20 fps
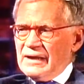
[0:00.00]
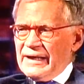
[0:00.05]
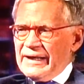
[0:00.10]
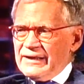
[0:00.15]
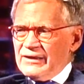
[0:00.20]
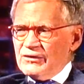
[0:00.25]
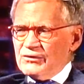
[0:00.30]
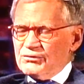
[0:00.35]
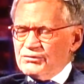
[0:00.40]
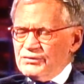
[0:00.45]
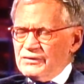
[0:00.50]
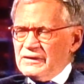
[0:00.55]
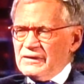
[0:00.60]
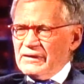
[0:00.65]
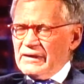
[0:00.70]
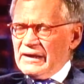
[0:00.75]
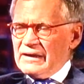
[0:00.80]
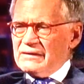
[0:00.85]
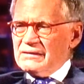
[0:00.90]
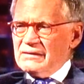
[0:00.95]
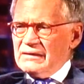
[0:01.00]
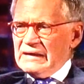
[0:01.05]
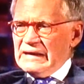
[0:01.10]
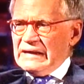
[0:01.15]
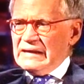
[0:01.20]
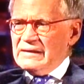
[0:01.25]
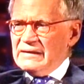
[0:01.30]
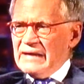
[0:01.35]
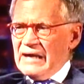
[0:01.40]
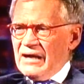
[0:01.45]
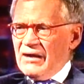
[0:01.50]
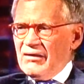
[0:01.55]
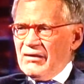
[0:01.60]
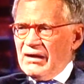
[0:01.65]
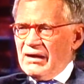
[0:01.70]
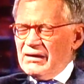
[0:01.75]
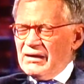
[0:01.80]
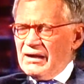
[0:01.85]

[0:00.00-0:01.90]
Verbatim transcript: I don't feel that need now.